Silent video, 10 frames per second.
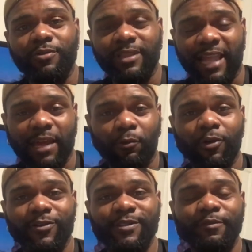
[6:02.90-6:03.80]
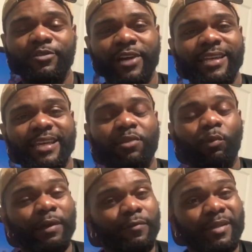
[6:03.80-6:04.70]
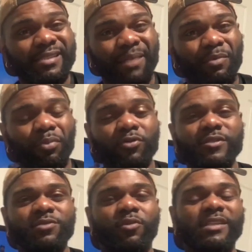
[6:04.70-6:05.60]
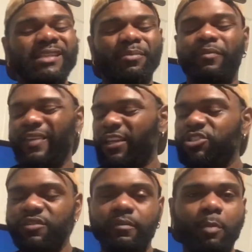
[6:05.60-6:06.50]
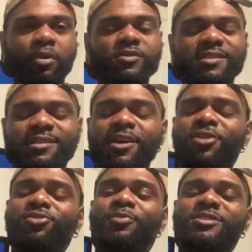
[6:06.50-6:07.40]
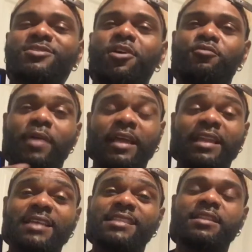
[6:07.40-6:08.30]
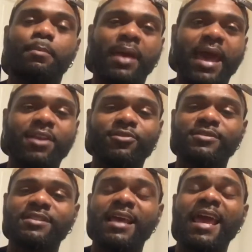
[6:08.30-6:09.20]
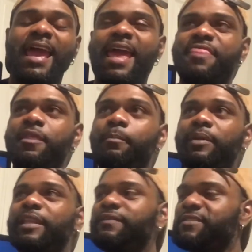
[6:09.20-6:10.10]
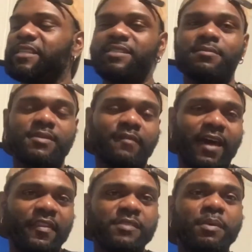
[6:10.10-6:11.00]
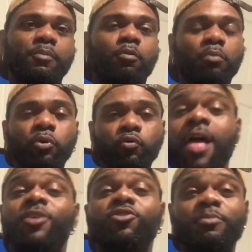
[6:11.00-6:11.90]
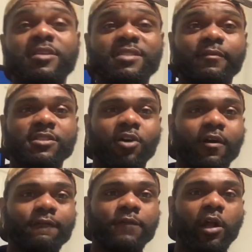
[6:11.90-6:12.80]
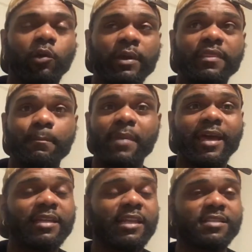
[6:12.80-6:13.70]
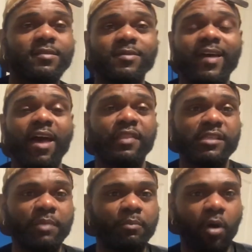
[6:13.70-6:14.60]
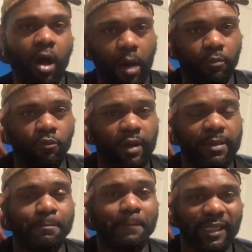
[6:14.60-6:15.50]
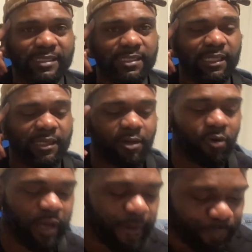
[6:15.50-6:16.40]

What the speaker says: light workers. If you're trying to get away from this type of person or this type of energy from a person, you must start recognizing the patterns and the belief systems of how these people move. You must start following the mechanisms of how these people operate mentally, okay?